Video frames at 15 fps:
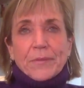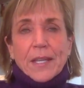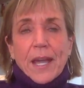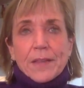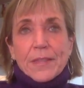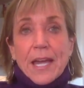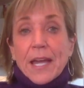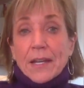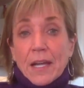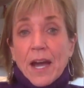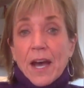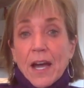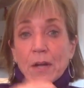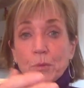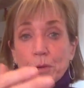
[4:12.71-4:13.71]
And then
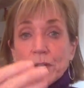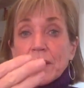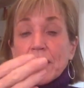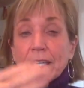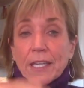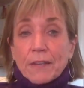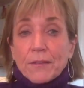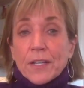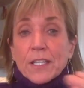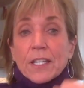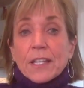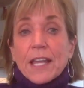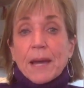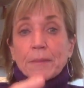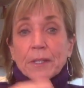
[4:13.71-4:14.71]
I would give it to
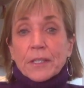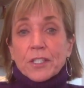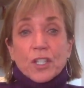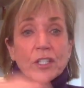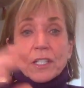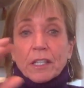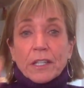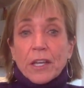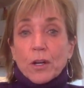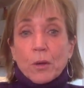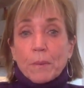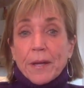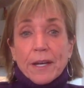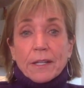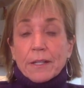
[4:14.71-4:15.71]
them just a little
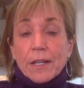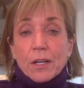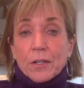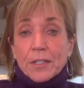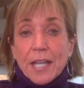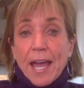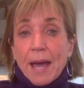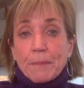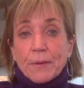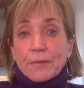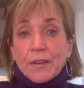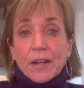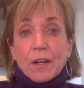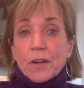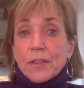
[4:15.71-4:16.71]
bit, a little dab of
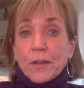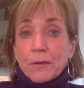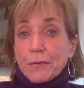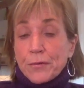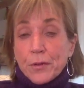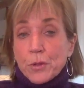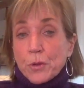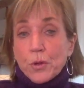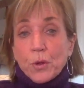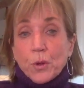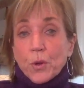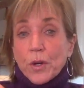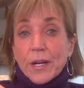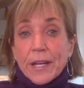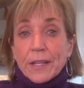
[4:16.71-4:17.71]
it on their food
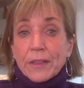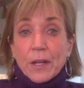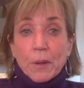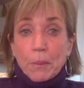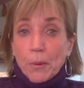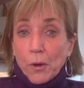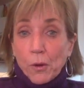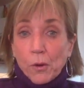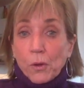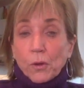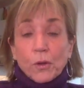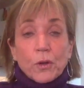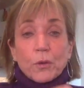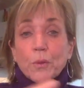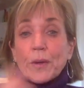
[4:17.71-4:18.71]
or in their bowl
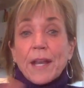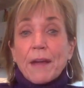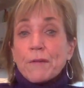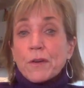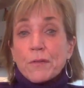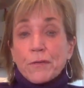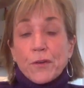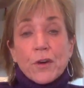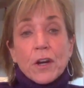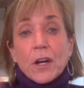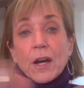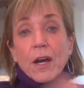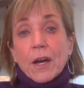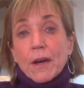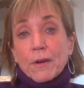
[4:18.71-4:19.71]
or whatever for
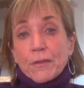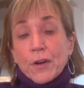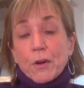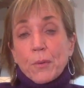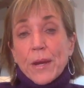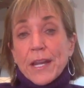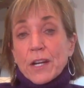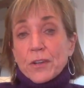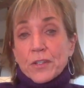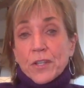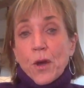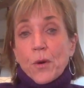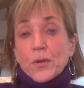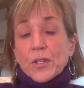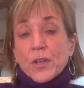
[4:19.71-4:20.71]
a week or
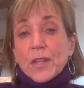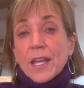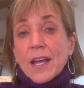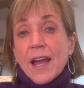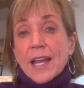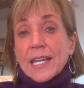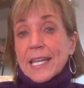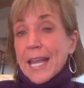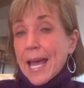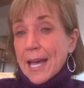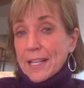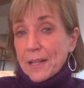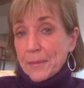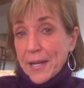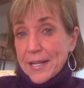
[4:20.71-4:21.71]
so. So they kind of get
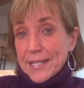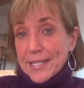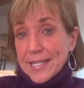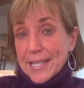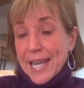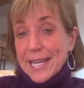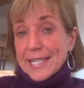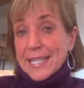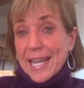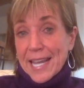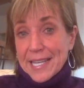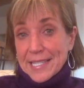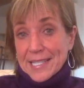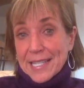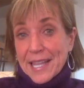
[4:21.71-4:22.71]
acclimated to that
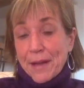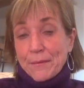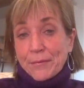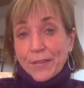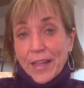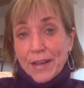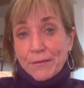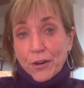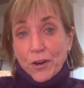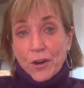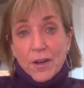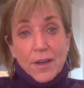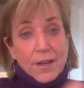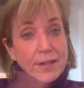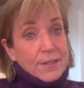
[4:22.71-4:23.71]
taste and that flavor,
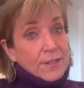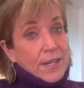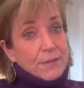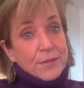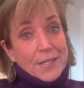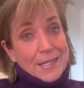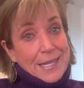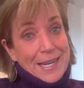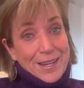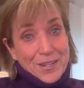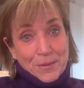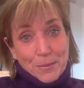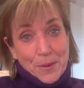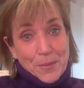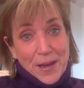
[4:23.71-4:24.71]
because you have to teach
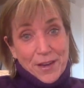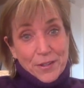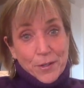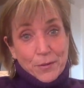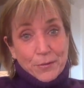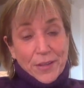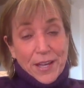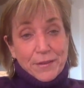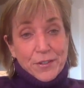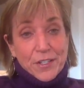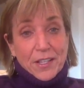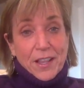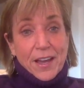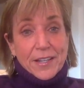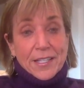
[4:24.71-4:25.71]
them about new flavors a
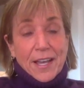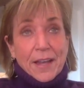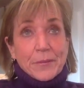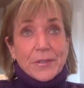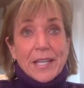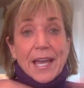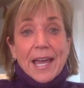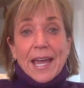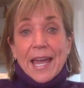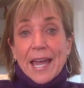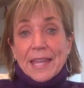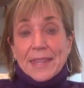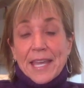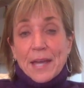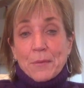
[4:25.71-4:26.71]
lot of times.
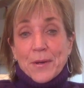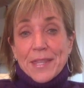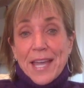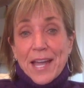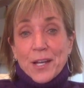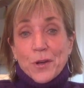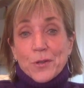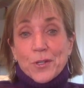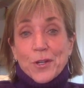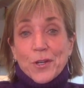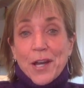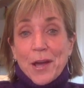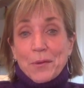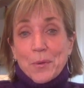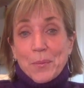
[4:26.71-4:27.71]
And then when that goes good,
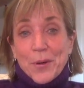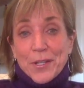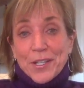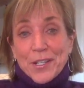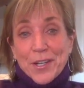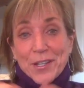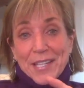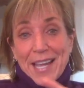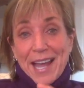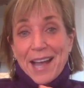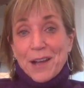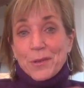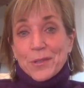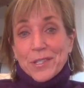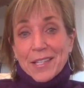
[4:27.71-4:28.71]
I will put it on the
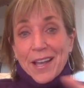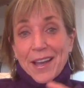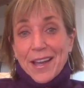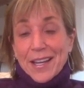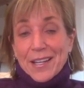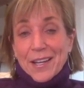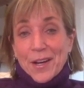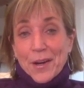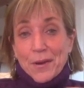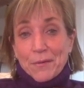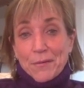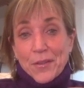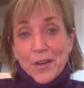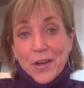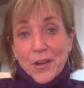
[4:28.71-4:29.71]
outside of
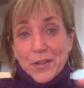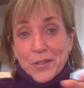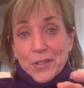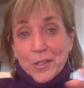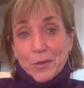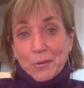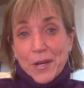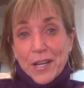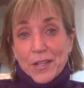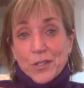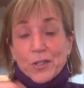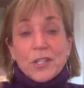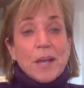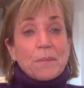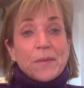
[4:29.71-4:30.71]
the syringe
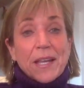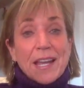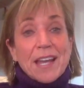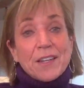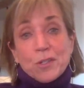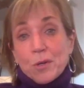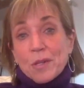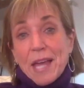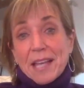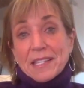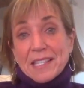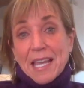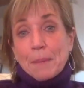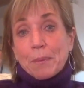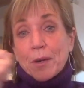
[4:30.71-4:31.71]
or something and do that
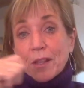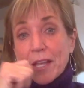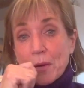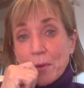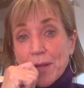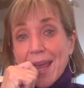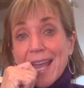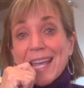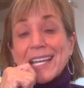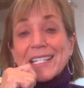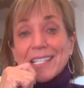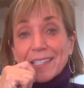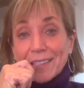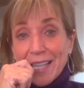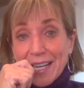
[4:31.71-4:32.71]
separately, where they get
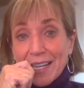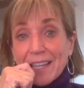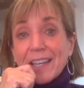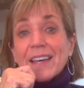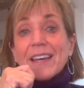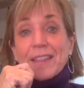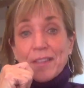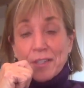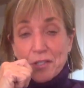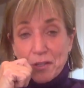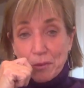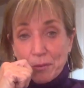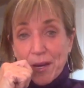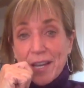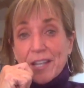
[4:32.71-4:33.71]
to lick the
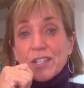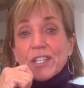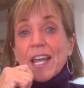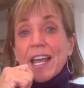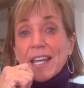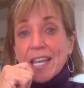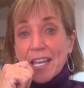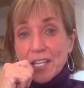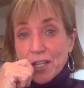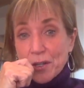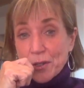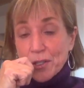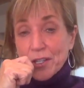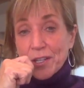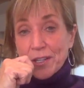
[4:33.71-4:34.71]
syringe and get
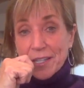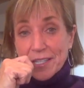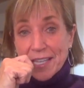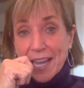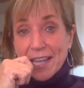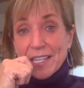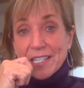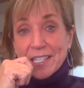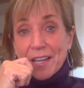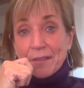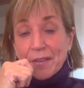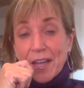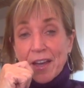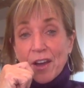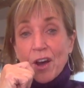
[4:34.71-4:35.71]
used to the taste of
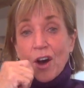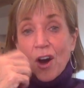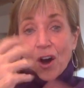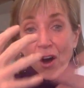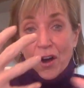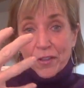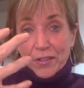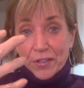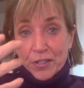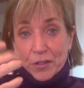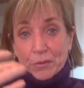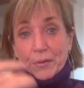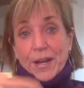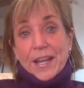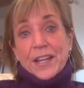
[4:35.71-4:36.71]
it on the
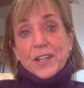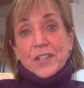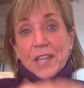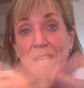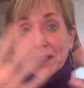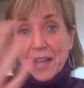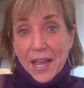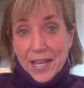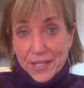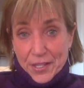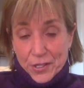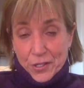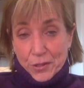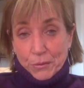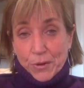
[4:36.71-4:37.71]
syringe. They like the
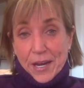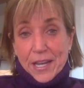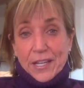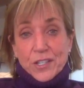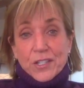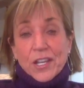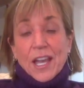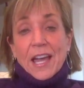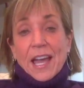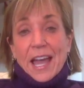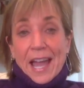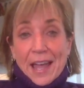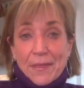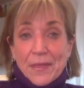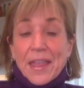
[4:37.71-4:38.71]
syringe.
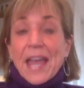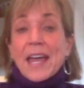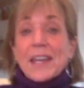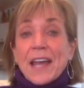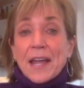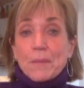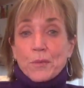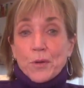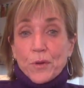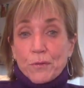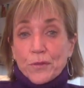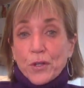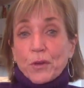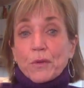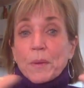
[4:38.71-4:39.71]
And then I
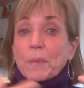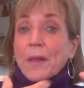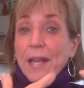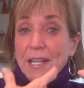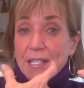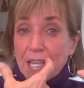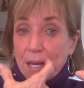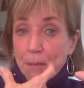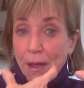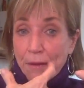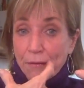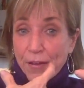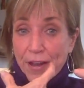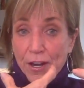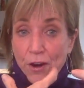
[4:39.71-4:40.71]
move to replacing my
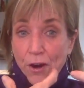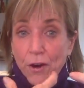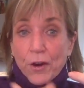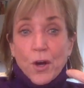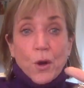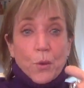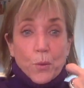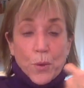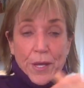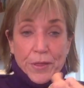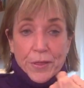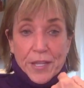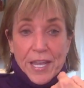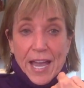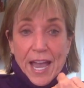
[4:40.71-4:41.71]
finger with
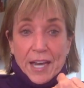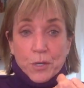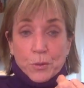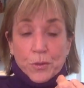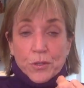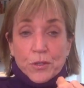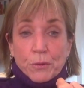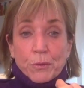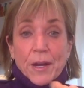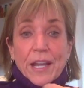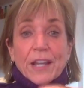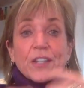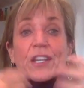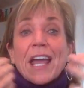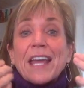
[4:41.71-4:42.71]
the actual syringe.